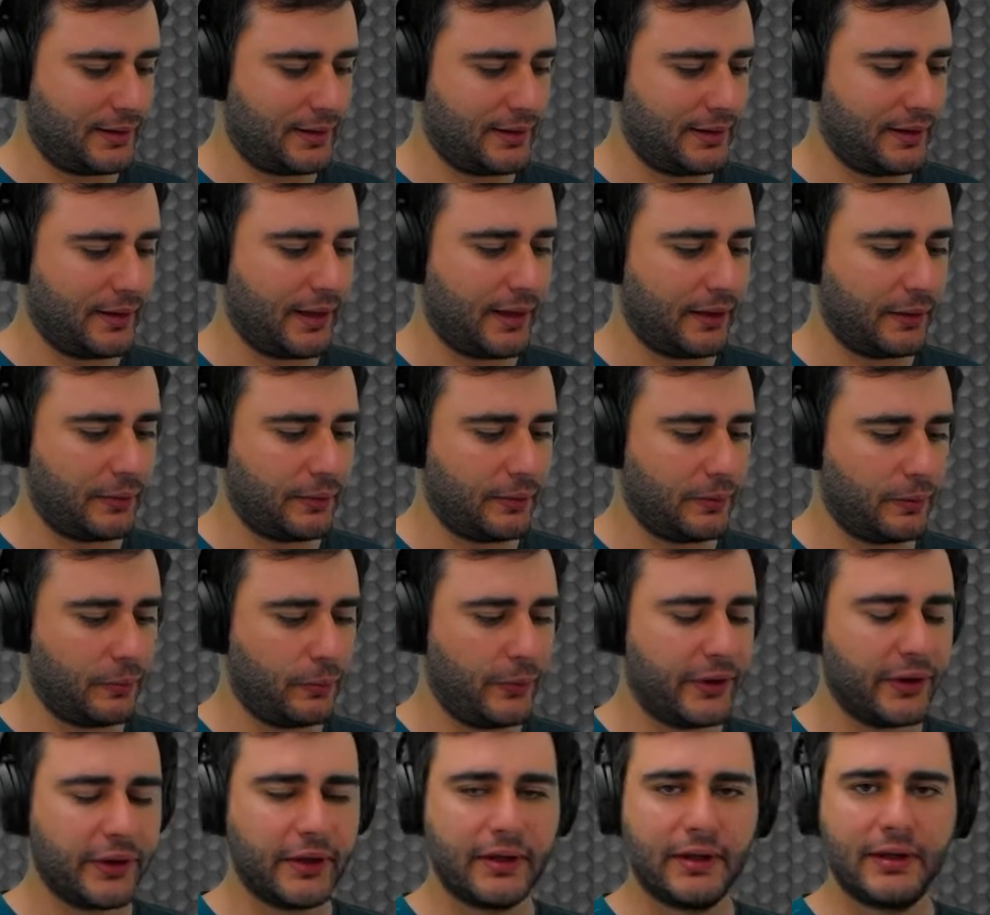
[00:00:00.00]
Now,
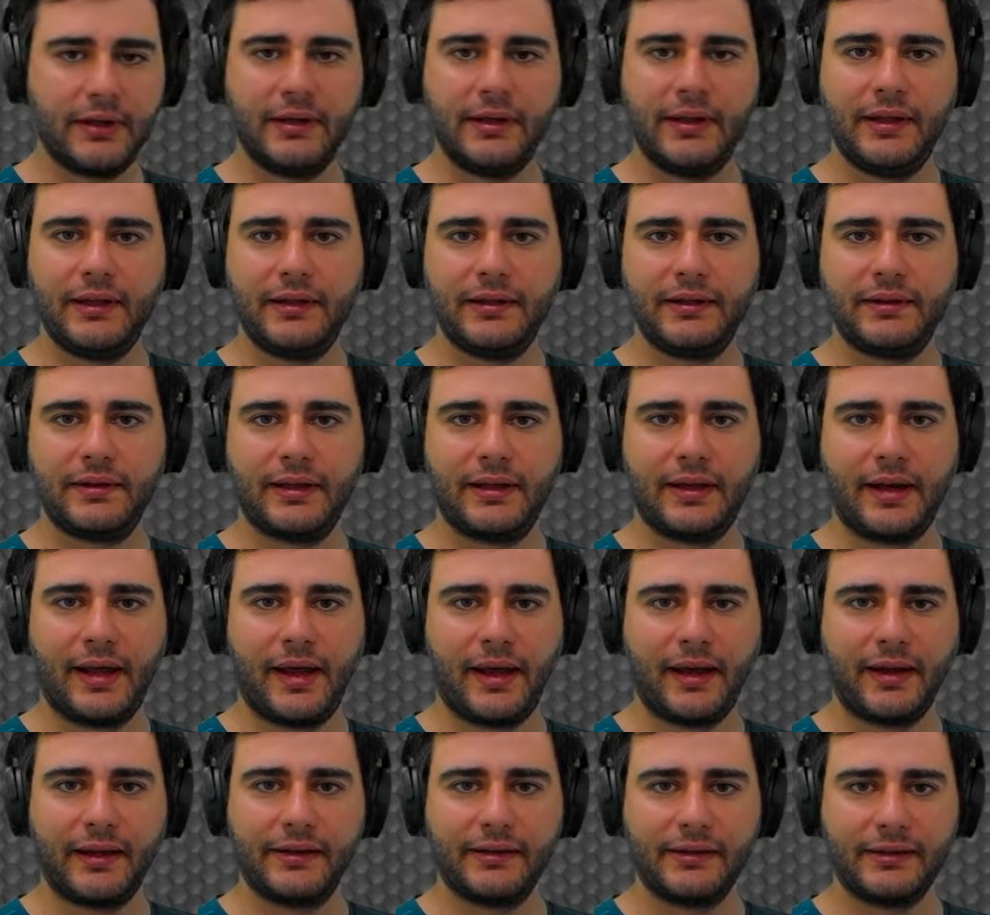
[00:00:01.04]
we're going to need an
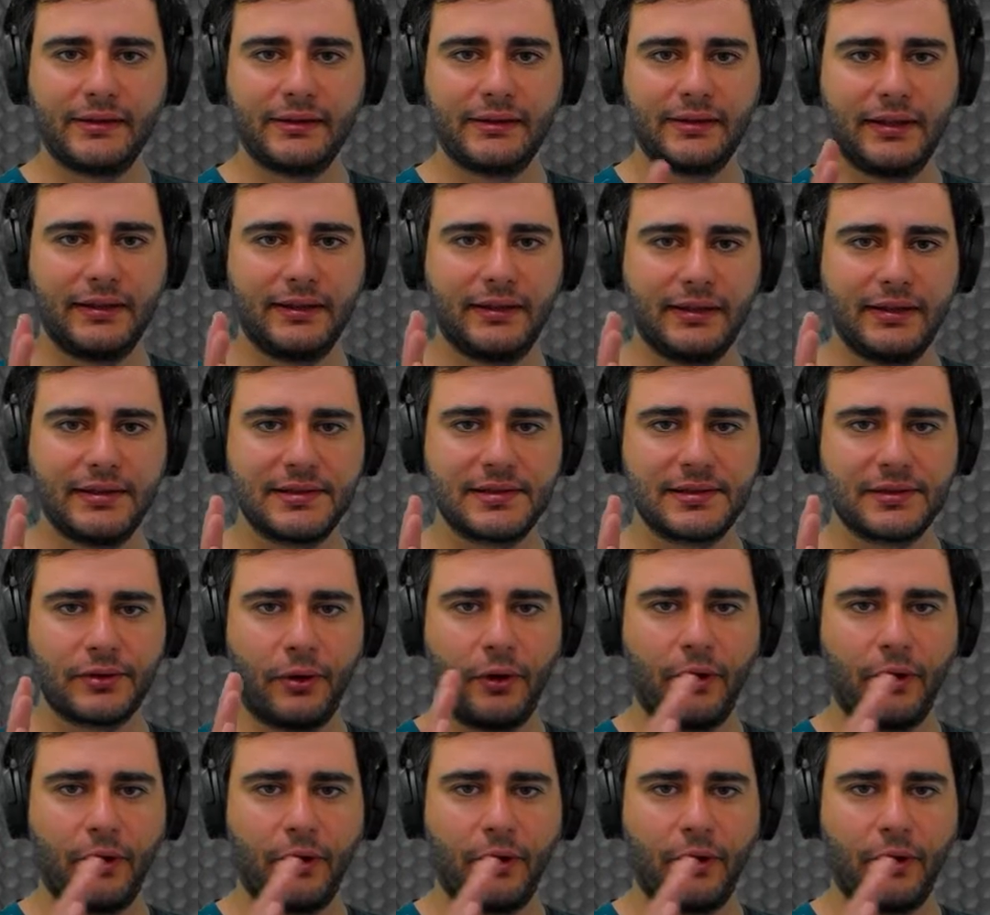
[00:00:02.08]
angle that is